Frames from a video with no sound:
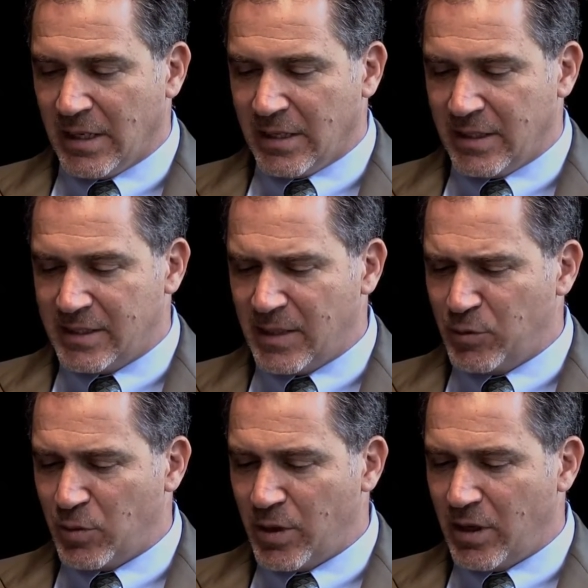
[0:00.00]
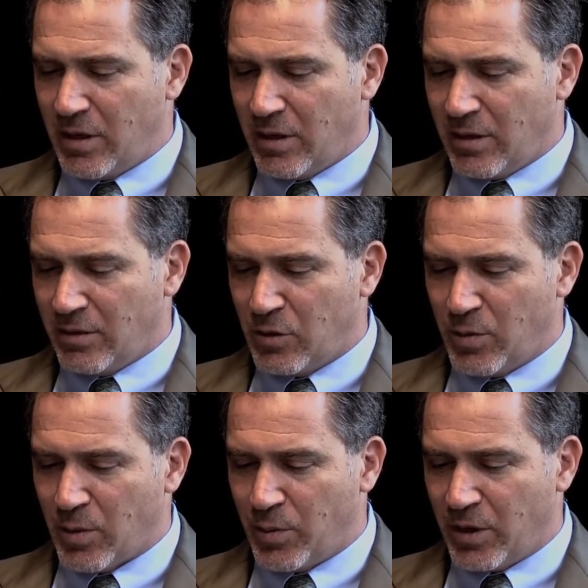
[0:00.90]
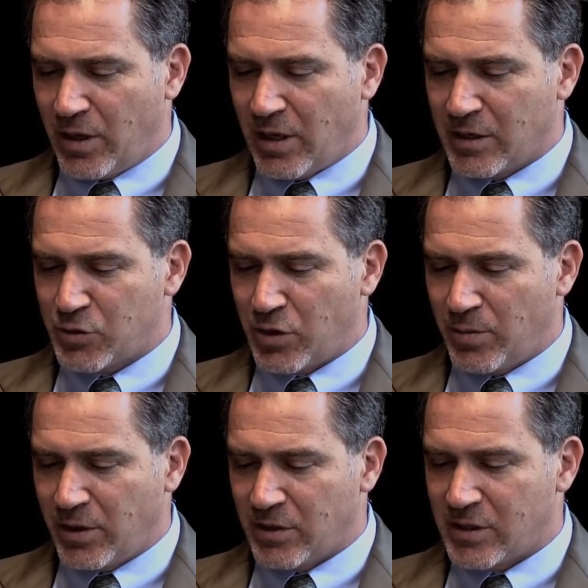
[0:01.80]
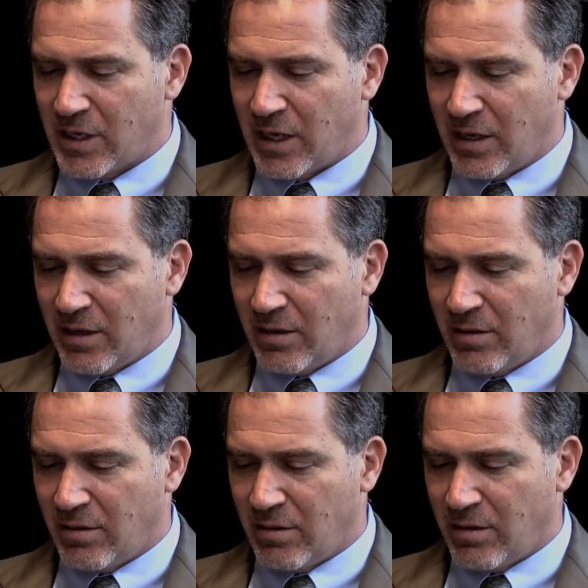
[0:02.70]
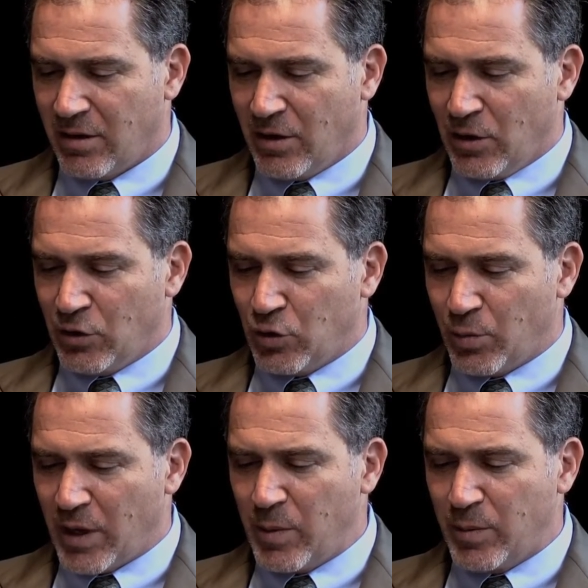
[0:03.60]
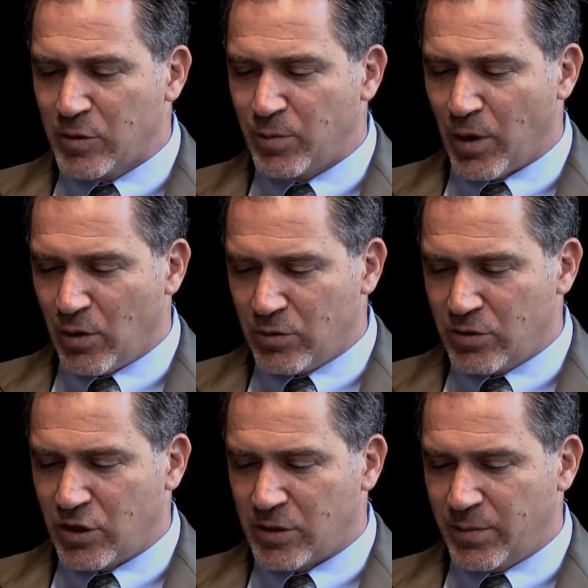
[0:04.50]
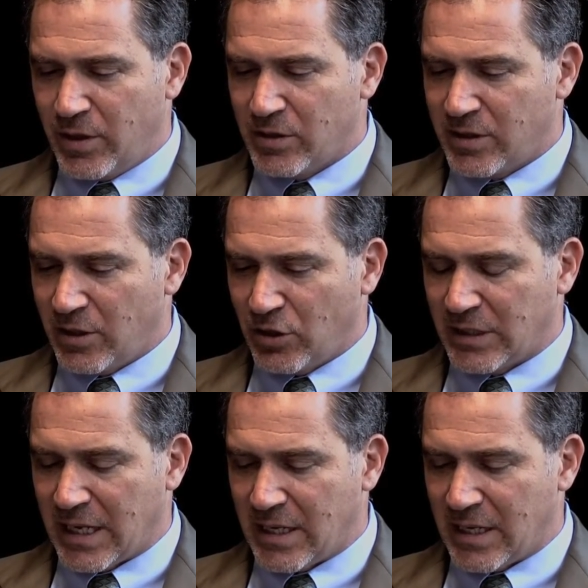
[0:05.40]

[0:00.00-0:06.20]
This seemed to me to be a pretty extreme thing to say. To break people's bones just because they looked at